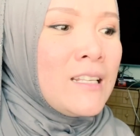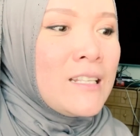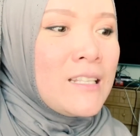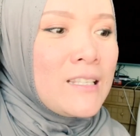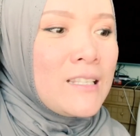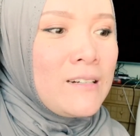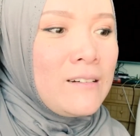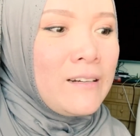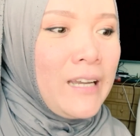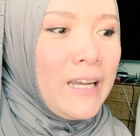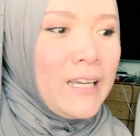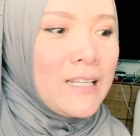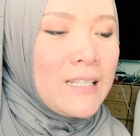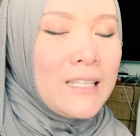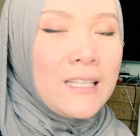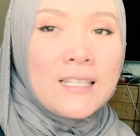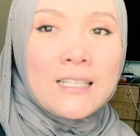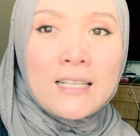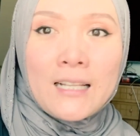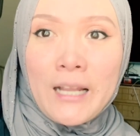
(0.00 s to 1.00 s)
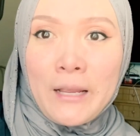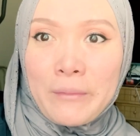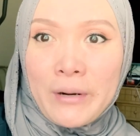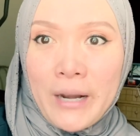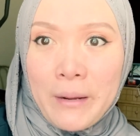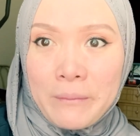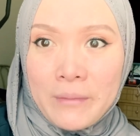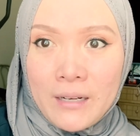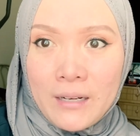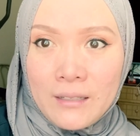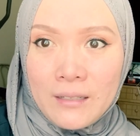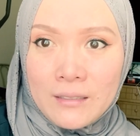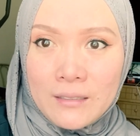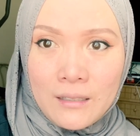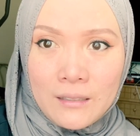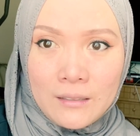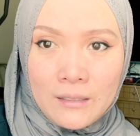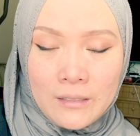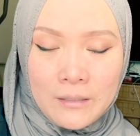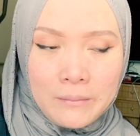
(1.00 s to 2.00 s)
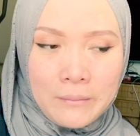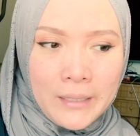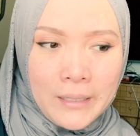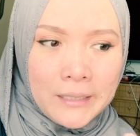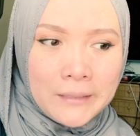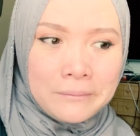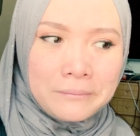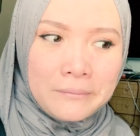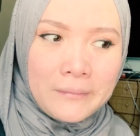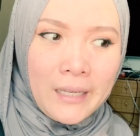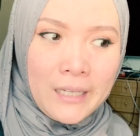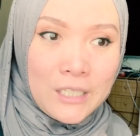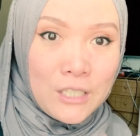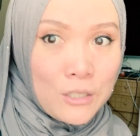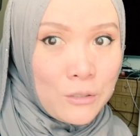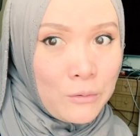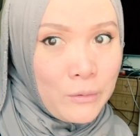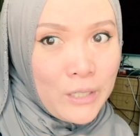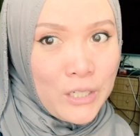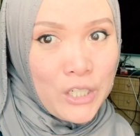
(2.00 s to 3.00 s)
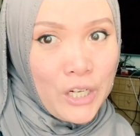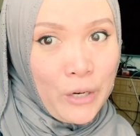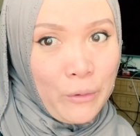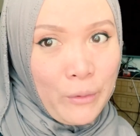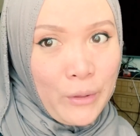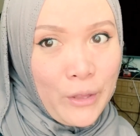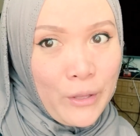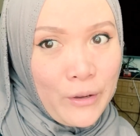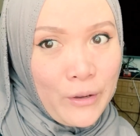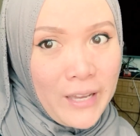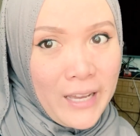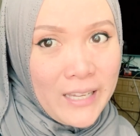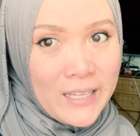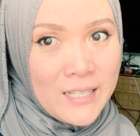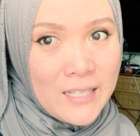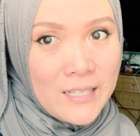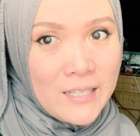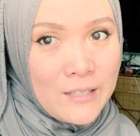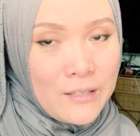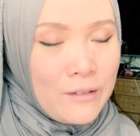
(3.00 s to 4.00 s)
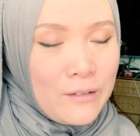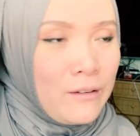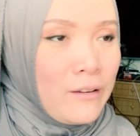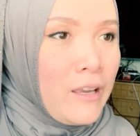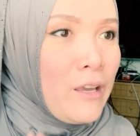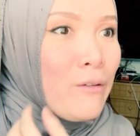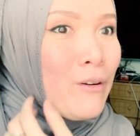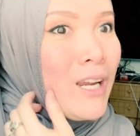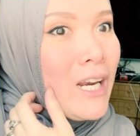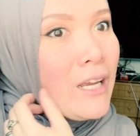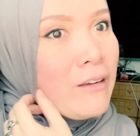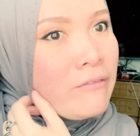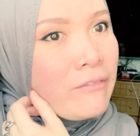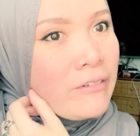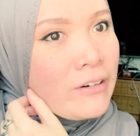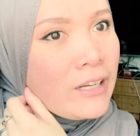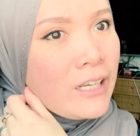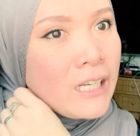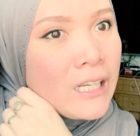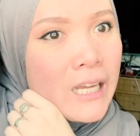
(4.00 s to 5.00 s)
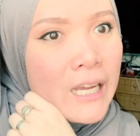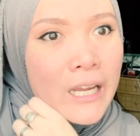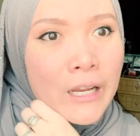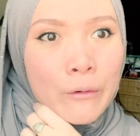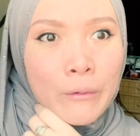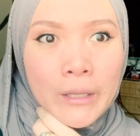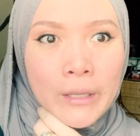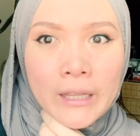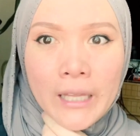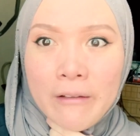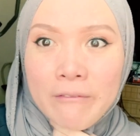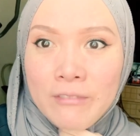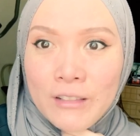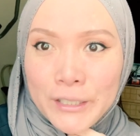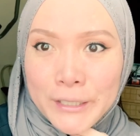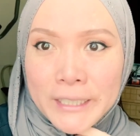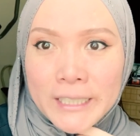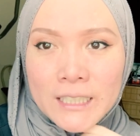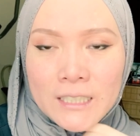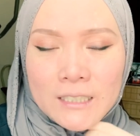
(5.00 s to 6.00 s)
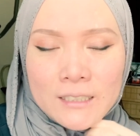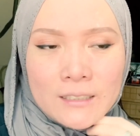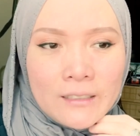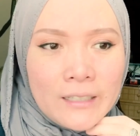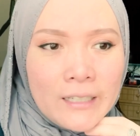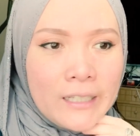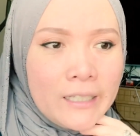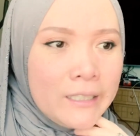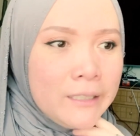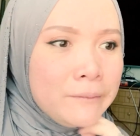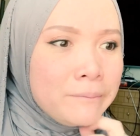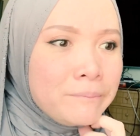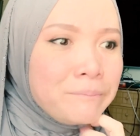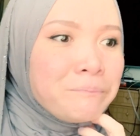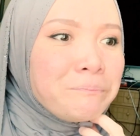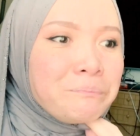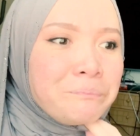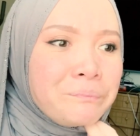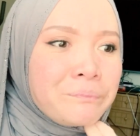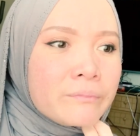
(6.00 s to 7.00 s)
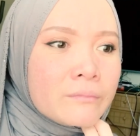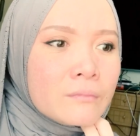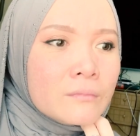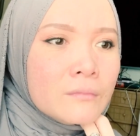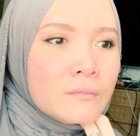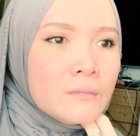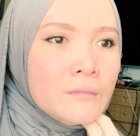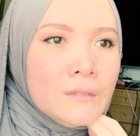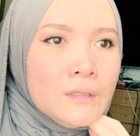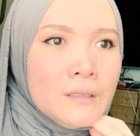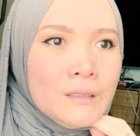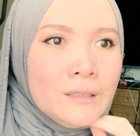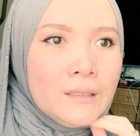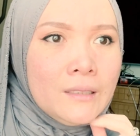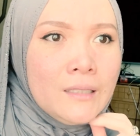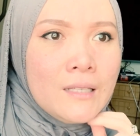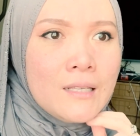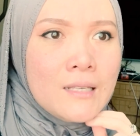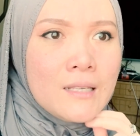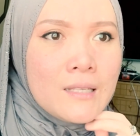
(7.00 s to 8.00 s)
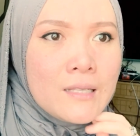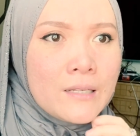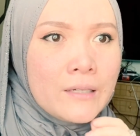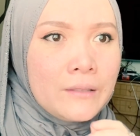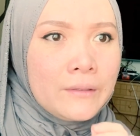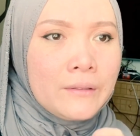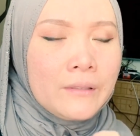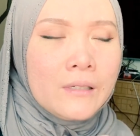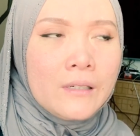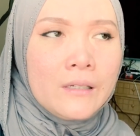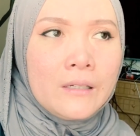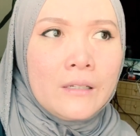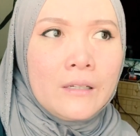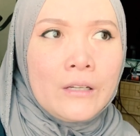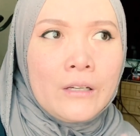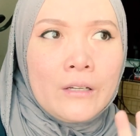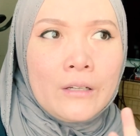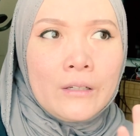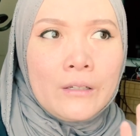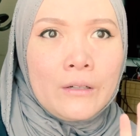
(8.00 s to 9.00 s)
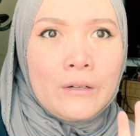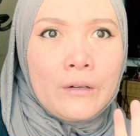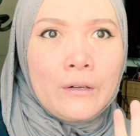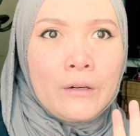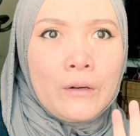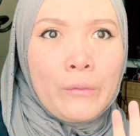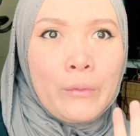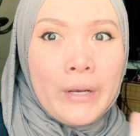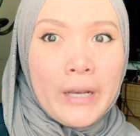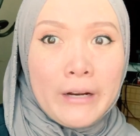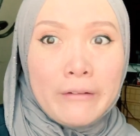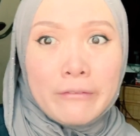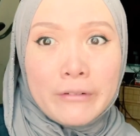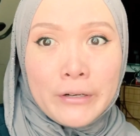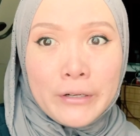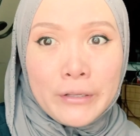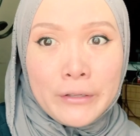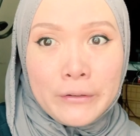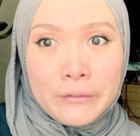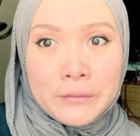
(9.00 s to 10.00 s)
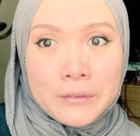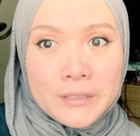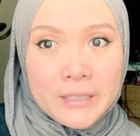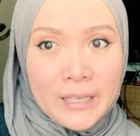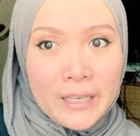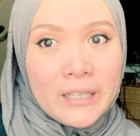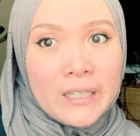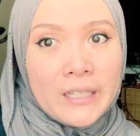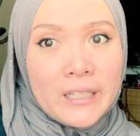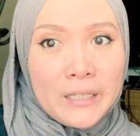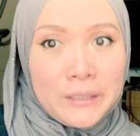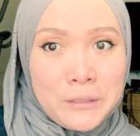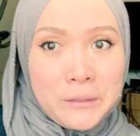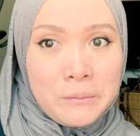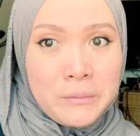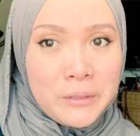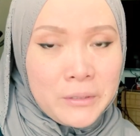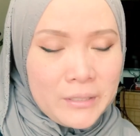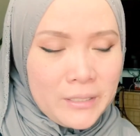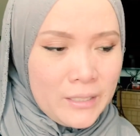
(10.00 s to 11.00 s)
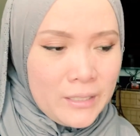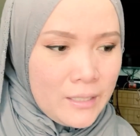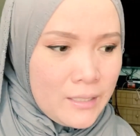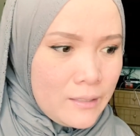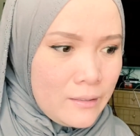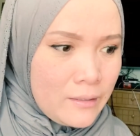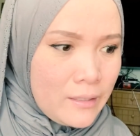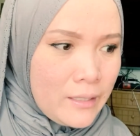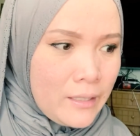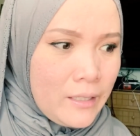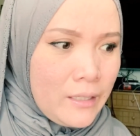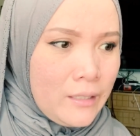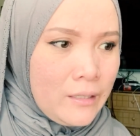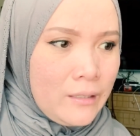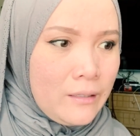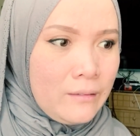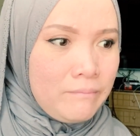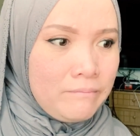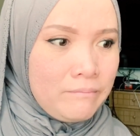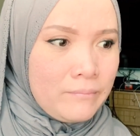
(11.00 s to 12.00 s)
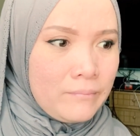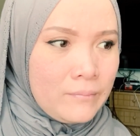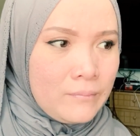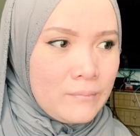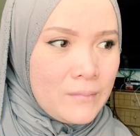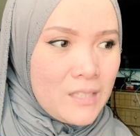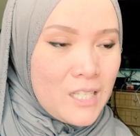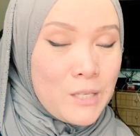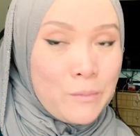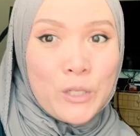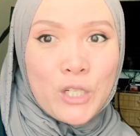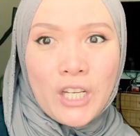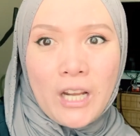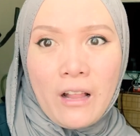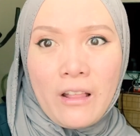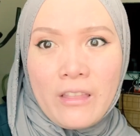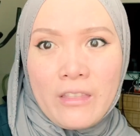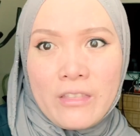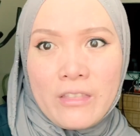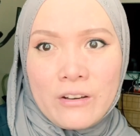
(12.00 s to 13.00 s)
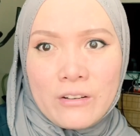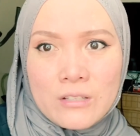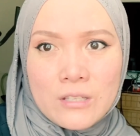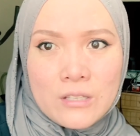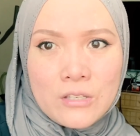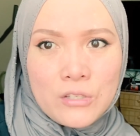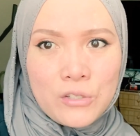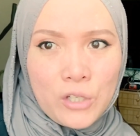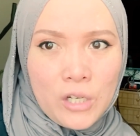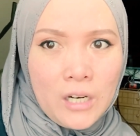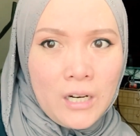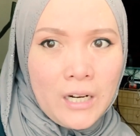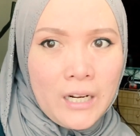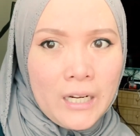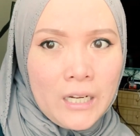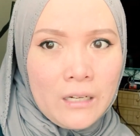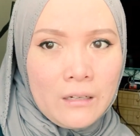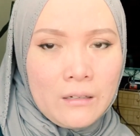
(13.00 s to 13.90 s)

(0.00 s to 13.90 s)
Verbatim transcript: So guys, disclaimer, I'm not a doctor, but I just want to share with you guys, okay, what I've read and what I've learned, okay? So, whenever you take antibiotic, okay, especially the strong,